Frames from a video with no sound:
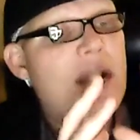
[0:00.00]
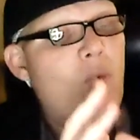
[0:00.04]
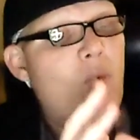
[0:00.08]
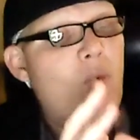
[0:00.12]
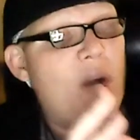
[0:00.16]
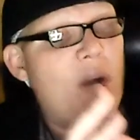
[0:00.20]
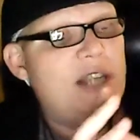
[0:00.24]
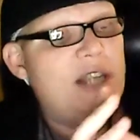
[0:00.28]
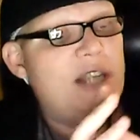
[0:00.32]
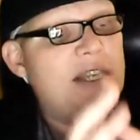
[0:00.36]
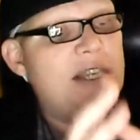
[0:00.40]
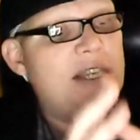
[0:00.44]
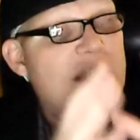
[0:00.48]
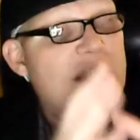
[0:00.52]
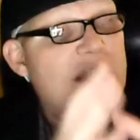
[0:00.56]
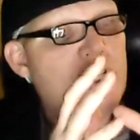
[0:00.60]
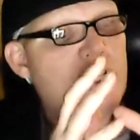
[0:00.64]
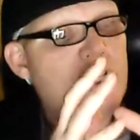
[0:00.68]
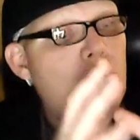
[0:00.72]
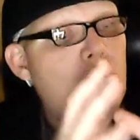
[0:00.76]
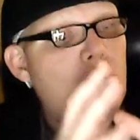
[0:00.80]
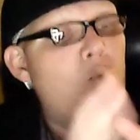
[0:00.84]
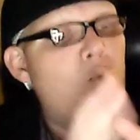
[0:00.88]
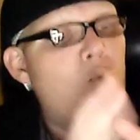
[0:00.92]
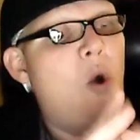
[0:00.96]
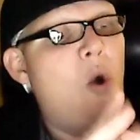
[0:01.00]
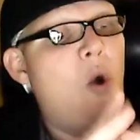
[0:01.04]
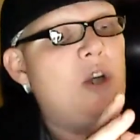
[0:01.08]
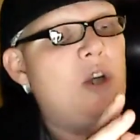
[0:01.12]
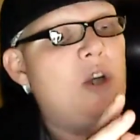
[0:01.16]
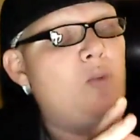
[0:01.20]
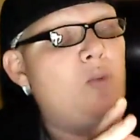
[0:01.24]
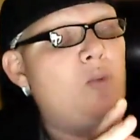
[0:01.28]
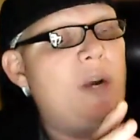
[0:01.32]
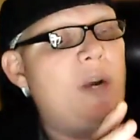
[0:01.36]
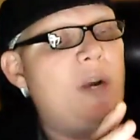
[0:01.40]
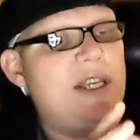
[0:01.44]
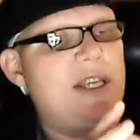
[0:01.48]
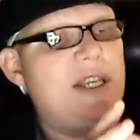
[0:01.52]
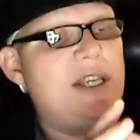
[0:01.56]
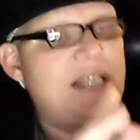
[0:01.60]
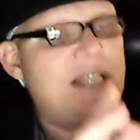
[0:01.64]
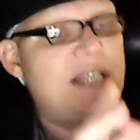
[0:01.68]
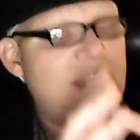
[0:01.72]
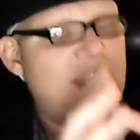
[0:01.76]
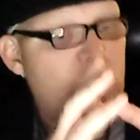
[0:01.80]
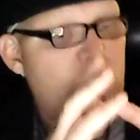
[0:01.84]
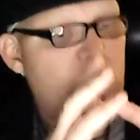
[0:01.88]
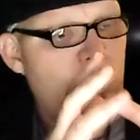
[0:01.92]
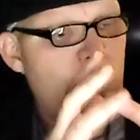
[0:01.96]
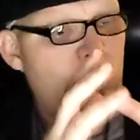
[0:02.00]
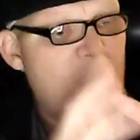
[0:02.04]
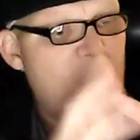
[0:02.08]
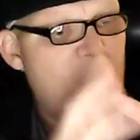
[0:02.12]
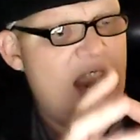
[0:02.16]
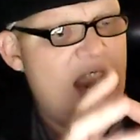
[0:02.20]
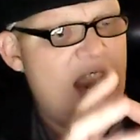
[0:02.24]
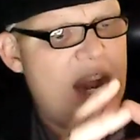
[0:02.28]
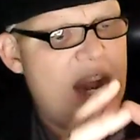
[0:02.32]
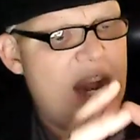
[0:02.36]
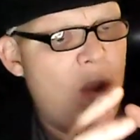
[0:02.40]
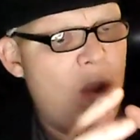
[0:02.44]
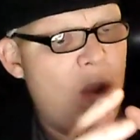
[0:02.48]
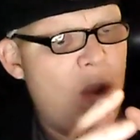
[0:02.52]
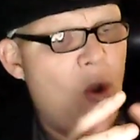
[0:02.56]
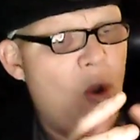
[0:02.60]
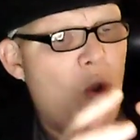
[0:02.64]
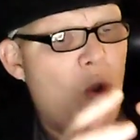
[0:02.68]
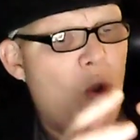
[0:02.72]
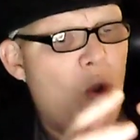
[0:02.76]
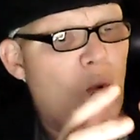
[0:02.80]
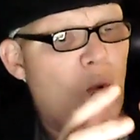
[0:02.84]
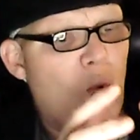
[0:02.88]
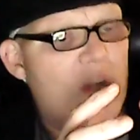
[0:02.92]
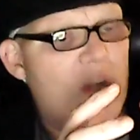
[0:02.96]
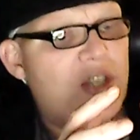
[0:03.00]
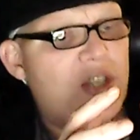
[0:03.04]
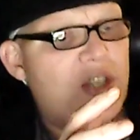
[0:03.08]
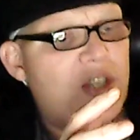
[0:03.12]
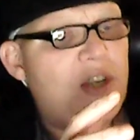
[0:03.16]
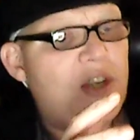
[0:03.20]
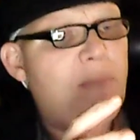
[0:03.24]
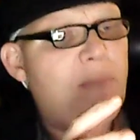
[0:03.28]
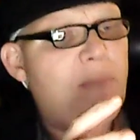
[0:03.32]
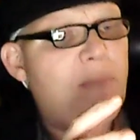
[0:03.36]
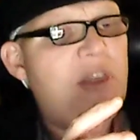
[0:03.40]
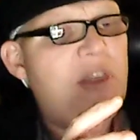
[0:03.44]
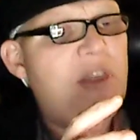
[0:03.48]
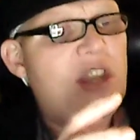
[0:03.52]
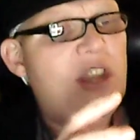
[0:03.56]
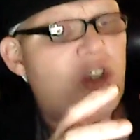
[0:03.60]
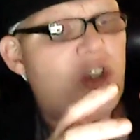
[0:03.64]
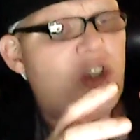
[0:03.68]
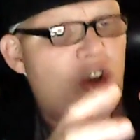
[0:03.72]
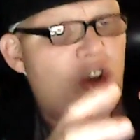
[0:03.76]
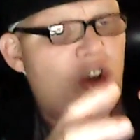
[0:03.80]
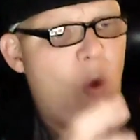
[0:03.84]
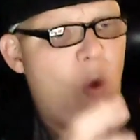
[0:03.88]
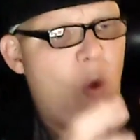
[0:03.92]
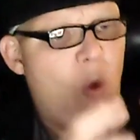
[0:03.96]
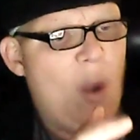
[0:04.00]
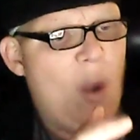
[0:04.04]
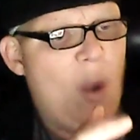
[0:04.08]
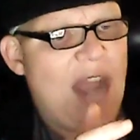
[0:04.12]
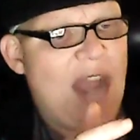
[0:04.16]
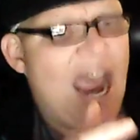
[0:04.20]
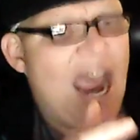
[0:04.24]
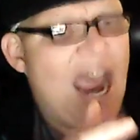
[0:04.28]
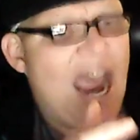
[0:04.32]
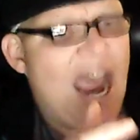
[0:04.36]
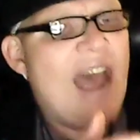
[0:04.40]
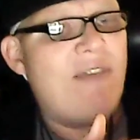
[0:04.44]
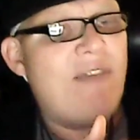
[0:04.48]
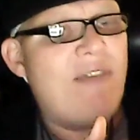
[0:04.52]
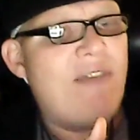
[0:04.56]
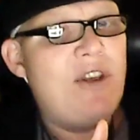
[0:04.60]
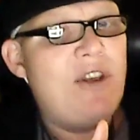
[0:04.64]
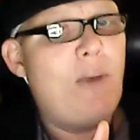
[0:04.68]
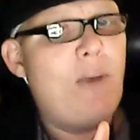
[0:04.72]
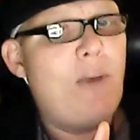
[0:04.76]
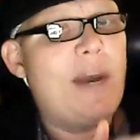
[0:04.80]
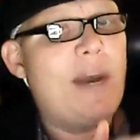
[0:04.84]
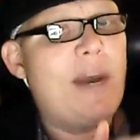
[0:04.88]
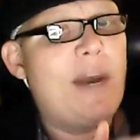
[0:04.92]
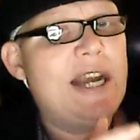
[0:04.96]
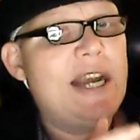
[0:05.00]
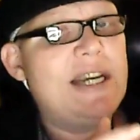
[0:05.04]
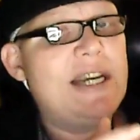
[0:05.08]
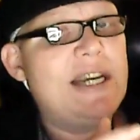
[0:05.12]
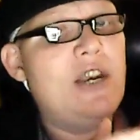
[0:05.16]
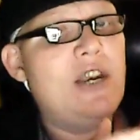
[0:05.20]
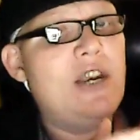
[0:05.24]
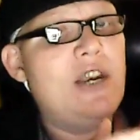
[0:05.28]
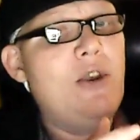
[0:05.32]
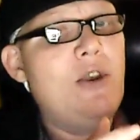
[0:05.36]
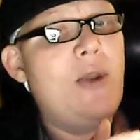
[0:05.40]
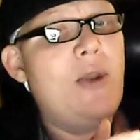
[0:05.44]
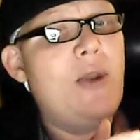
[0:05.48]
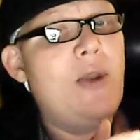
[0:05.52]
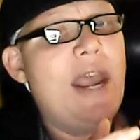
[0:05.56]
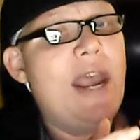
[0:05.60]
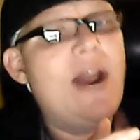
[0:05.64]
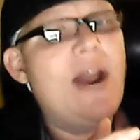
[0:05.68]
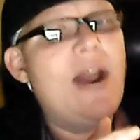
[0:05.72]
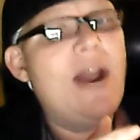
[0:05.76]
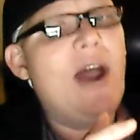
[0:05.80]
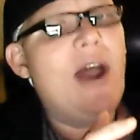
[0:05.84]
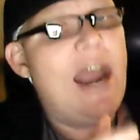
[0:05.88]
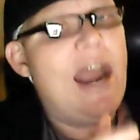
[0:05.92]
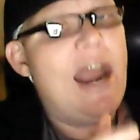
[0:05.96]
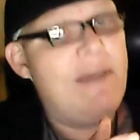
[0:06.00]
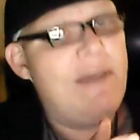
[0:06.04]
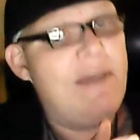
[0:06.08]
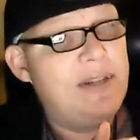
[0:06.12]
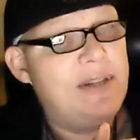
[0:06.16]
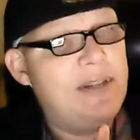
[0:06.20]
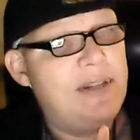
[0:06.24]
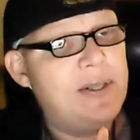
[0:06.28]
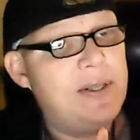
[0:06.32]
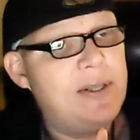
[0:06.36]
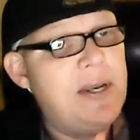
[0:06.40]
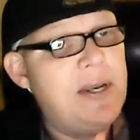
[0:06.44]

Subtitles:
What is it that you want? What is it that you need? What is something that you're going to have that nobody can tell you you cannot have it?